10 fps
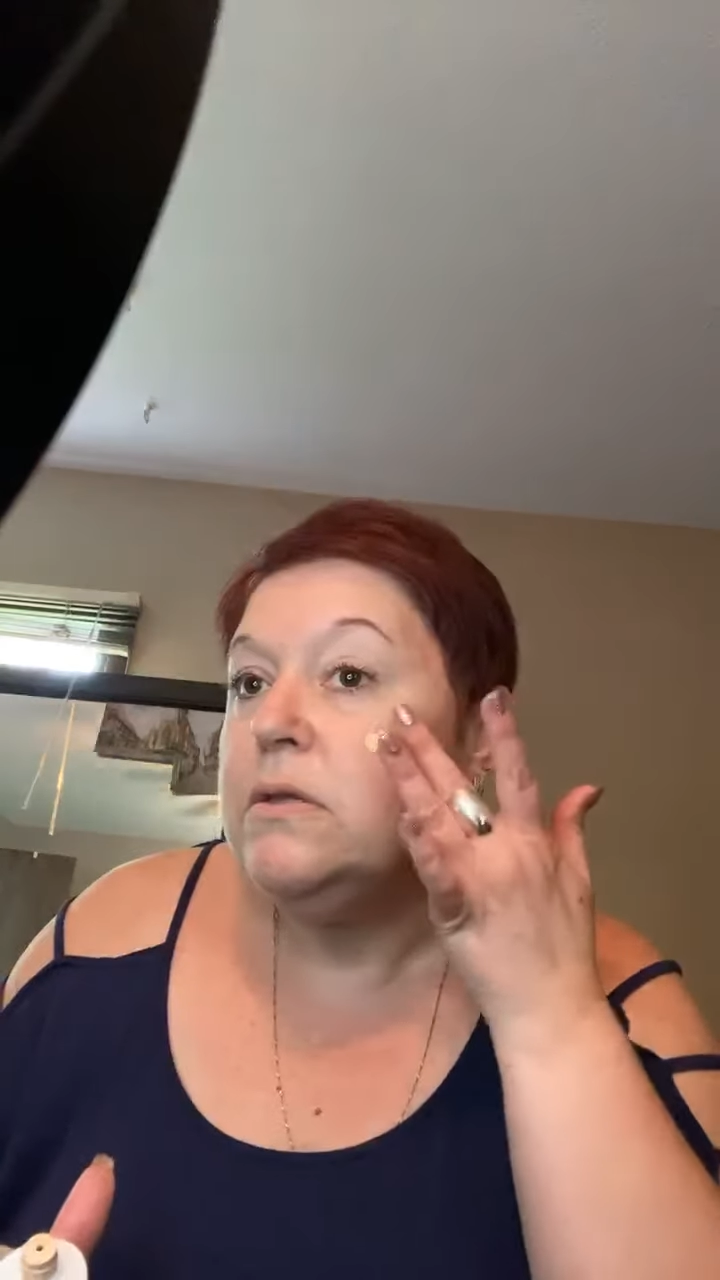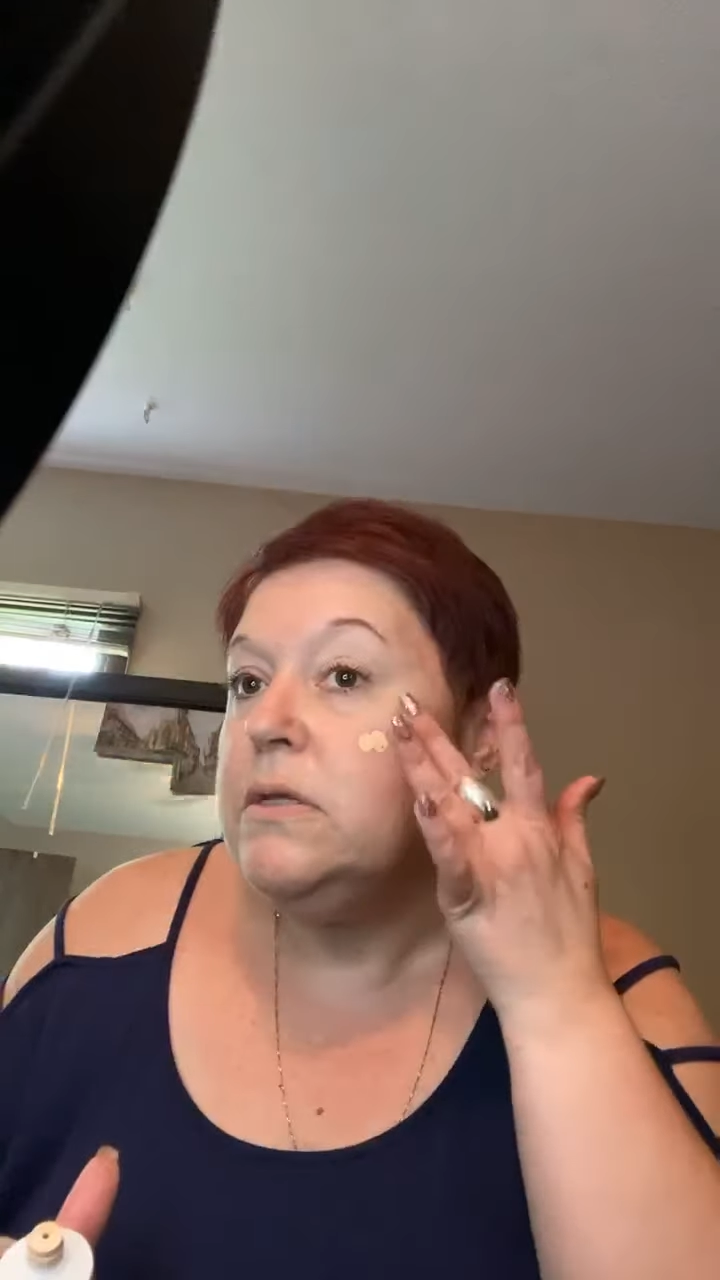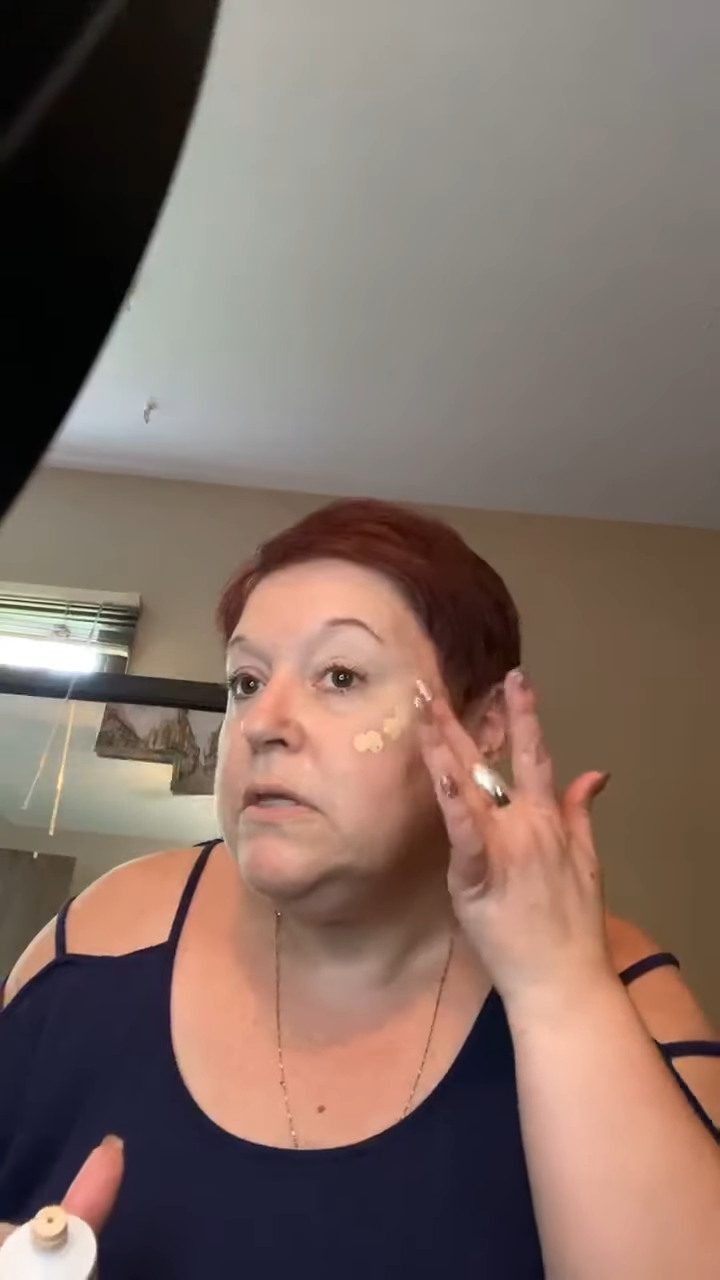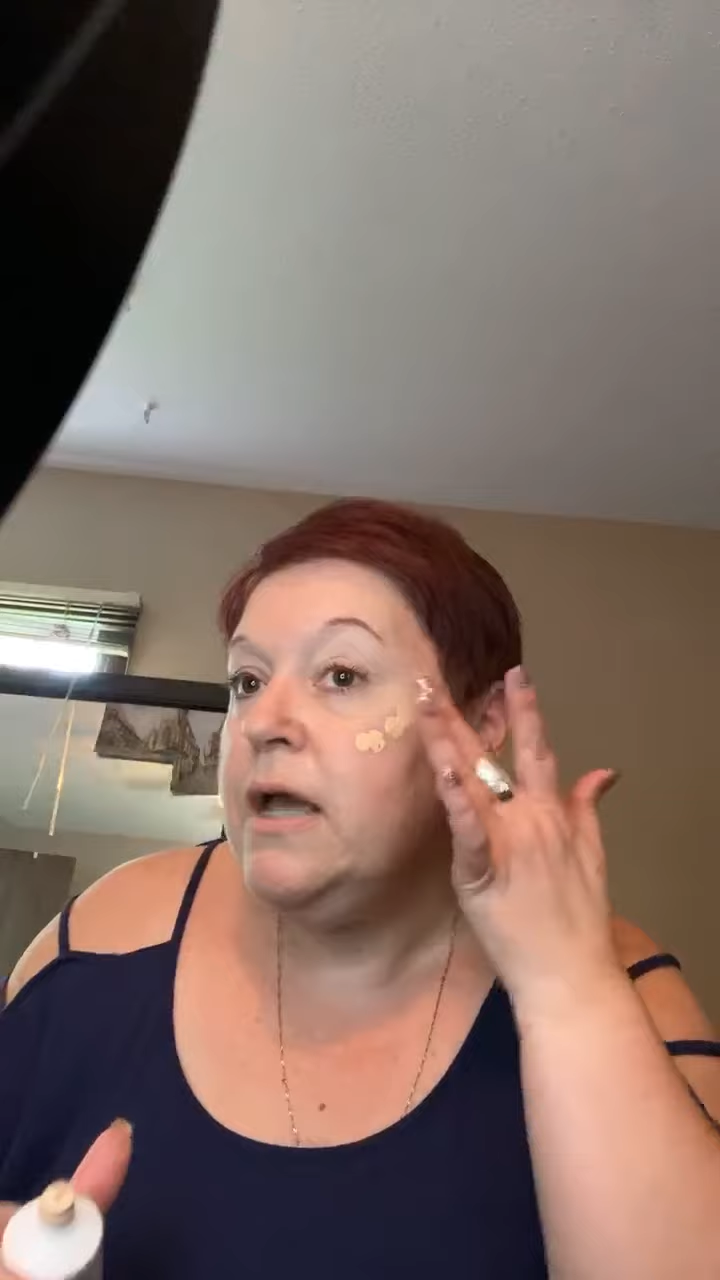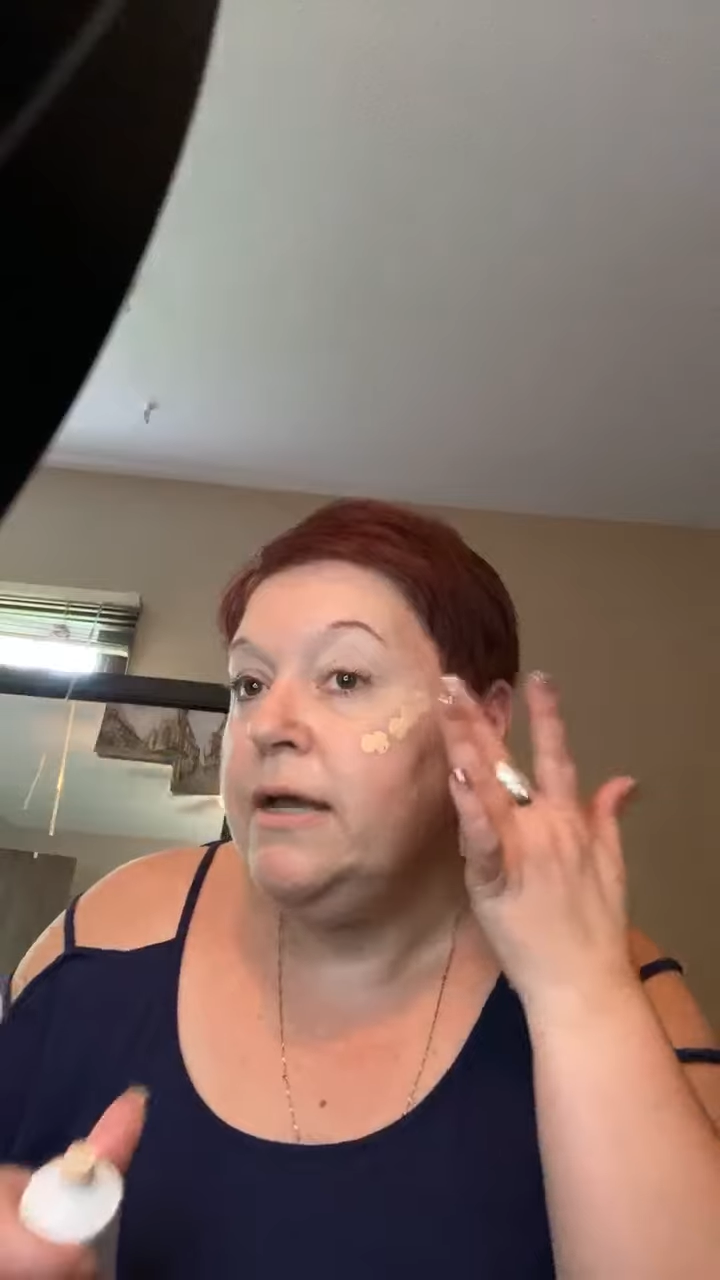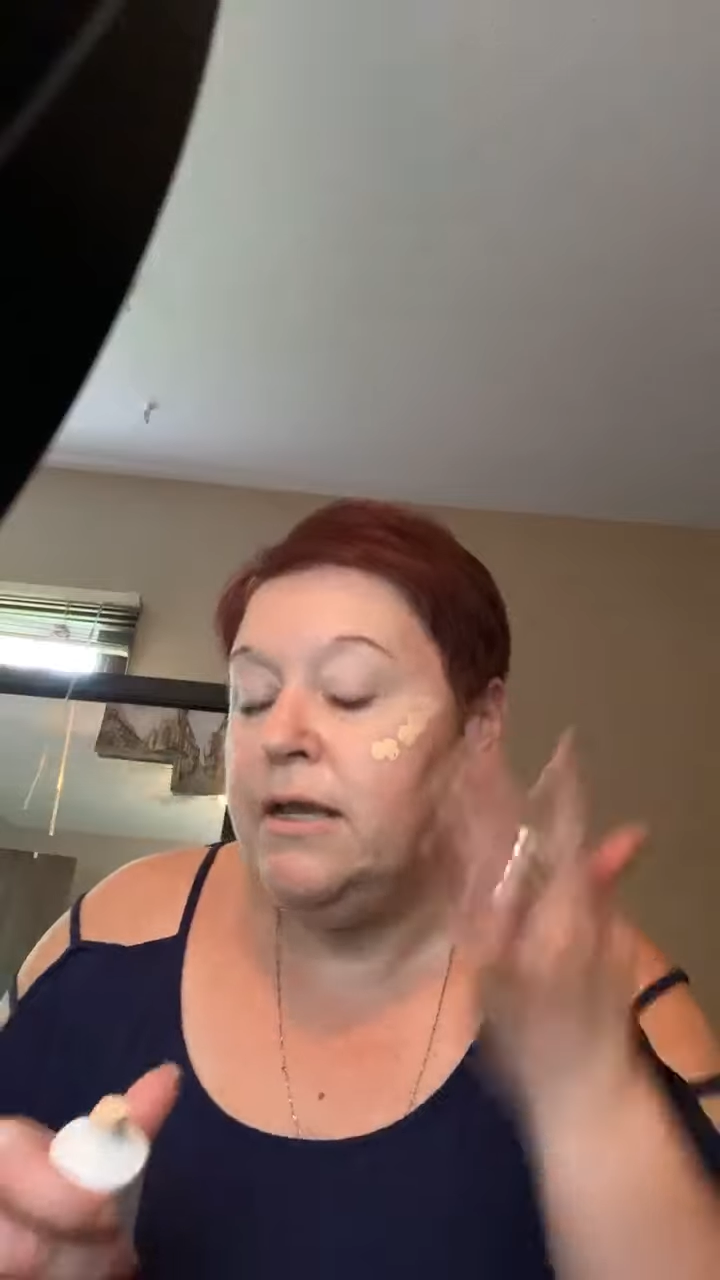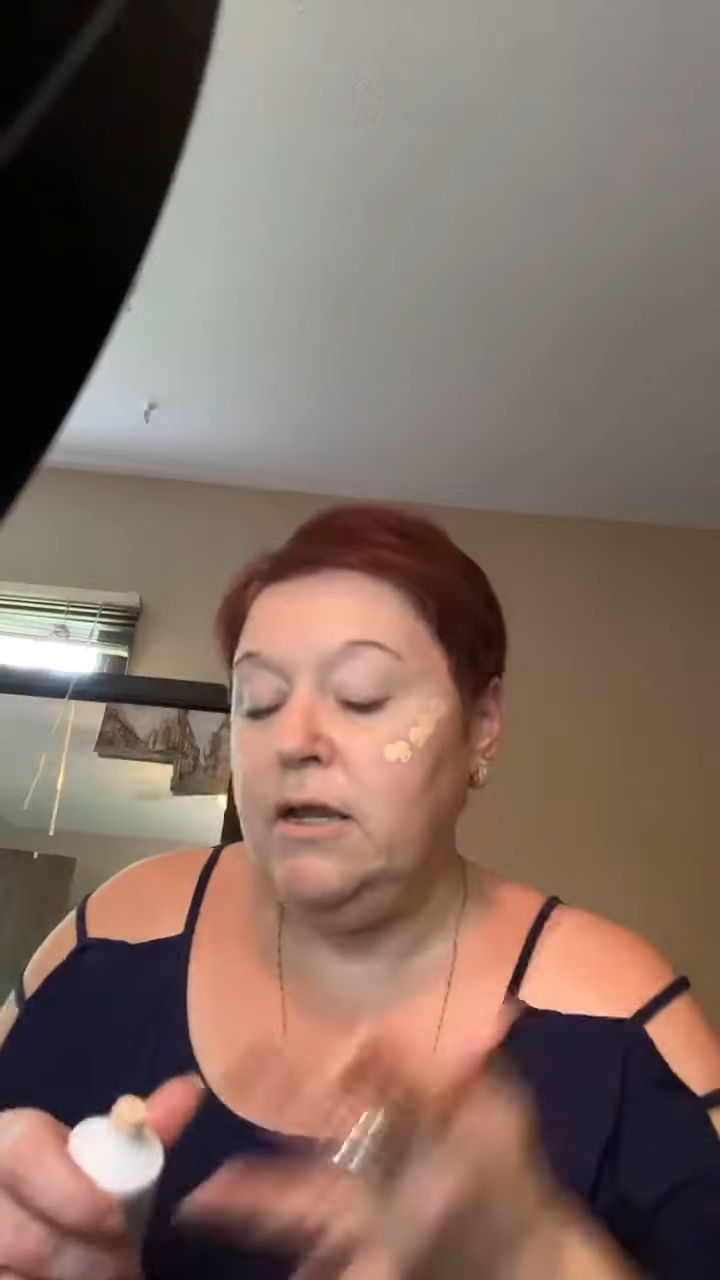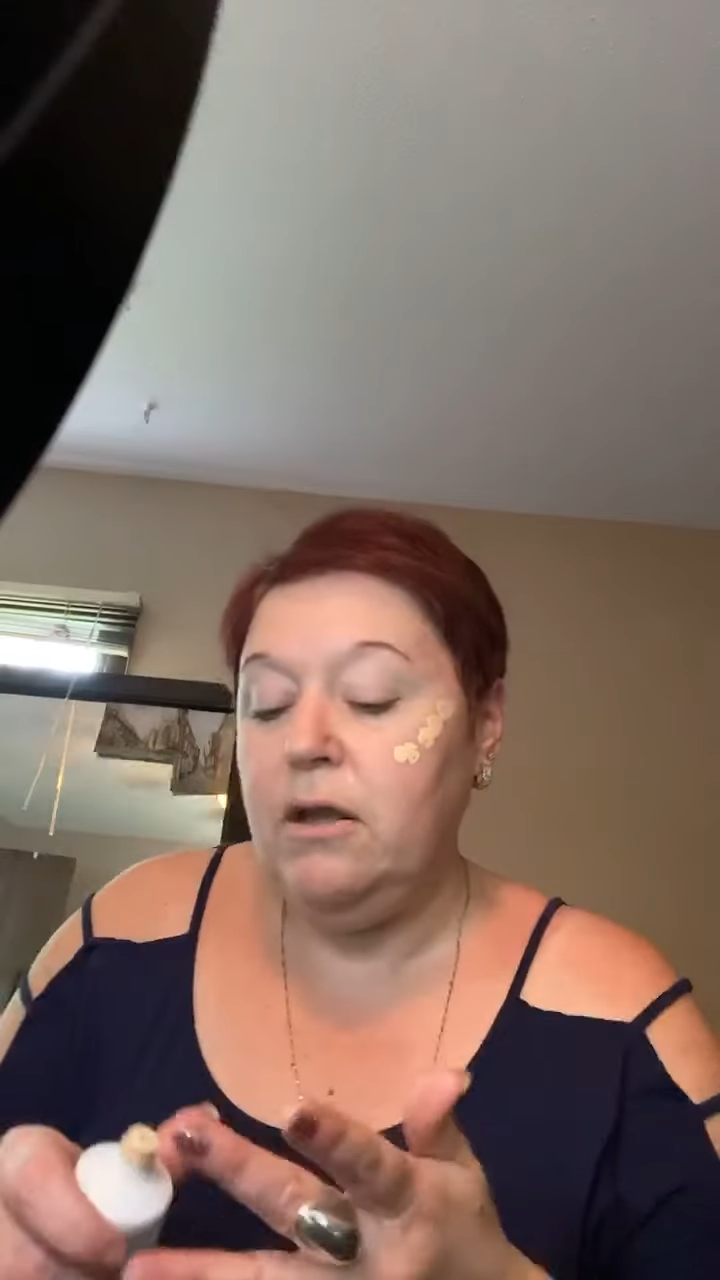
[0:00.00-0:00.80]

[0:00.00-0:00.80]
dotting it